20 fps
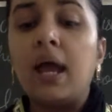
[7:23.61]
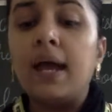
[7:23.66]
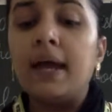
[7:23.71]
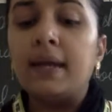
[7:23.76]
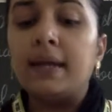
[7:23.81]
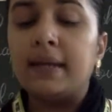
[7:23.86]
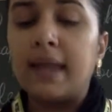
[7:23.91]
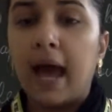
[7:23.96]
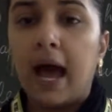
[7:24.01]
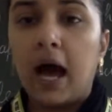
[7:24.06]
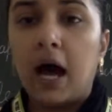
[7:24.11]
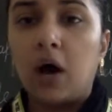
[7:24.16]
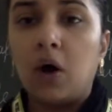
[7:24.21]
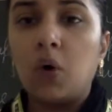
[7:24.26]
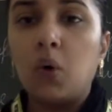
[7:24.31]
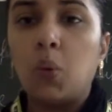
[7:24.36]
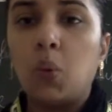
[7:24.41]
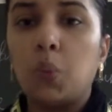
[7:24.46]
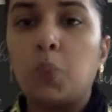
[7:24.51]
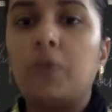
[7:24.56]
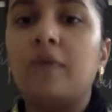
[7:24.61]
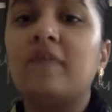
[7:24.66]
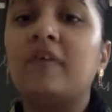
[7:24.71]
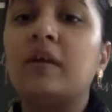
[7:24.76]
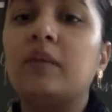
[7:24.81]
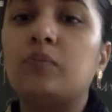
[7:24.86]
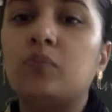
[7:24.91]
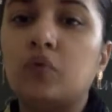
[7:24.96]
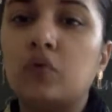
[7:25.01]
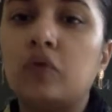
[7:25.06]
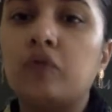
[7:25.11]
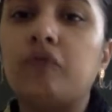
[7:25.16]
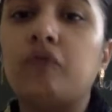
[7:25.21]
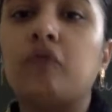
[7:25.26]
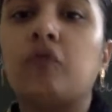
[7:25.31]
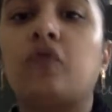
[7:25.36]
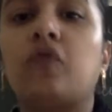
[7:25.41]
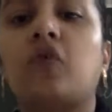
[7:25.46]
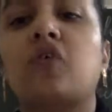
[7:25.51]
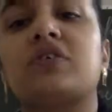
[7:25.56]
Now we will move
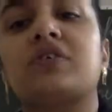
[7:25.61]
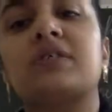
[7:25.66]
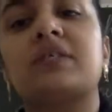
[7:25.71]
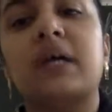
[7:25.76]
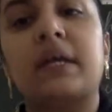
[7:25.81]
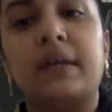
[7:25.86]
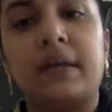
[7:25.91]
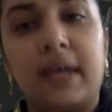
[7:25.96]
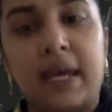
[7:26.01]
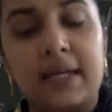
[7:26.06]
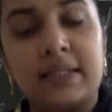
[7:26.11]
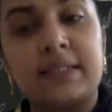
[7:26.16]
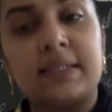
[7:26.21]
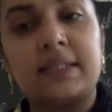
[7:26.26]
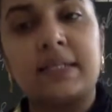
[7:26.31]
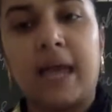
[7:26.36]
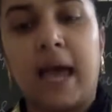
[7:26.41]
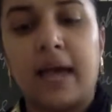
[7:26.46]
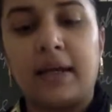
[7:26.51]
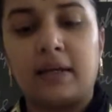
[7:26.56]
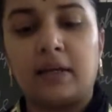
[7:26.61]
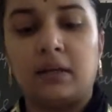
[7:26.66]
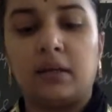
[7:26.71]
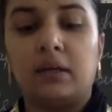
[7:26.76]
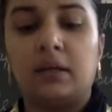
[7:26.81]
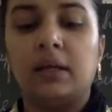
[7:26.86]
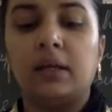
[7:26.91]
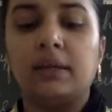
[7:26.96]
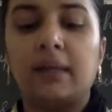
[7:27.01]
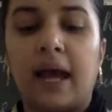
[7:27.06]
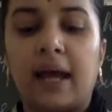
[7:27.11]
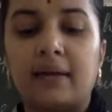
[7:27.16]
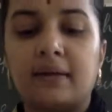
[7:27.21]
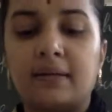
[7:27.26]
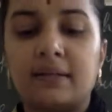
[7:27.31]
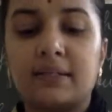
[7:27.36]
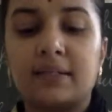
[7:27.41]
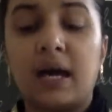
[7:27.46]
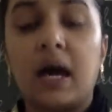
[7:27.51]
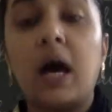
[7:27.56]
towards the next category, that
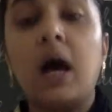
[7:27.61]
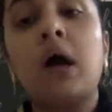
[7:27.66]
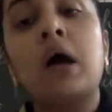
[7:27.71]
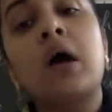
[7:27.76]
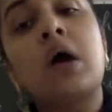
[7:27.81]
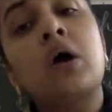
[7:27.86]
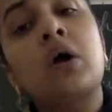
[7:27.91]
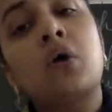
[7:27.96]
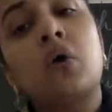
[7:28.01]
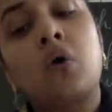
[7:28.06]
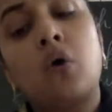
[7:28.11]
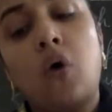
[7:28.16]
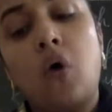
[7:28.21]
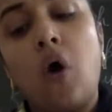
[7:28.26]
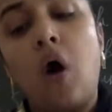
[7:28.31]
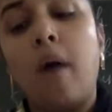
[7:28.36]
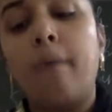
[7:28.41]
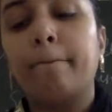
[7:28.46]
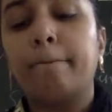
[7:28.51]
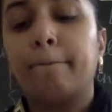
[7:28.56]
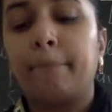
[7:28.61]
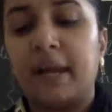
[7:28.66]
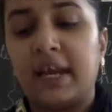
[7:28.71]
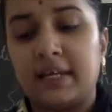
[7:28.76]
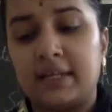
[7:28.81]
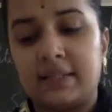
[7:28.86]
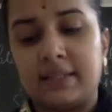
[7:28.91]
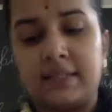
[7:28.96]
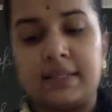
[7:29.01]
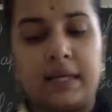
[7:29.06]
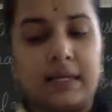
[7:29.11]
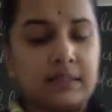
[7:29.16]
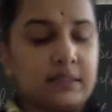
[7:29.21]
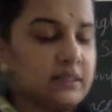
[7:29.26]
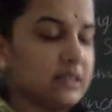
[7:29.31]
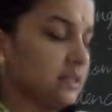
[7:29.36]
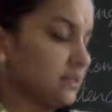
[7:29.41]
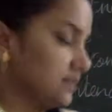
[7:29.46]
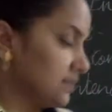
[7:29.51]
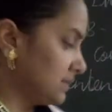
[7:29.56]
is a complex
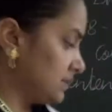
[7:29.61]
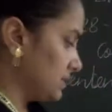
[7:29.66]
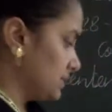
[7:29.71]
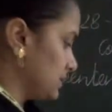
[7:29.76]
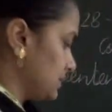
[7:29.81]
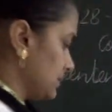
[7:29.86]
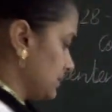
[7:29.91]
sentence.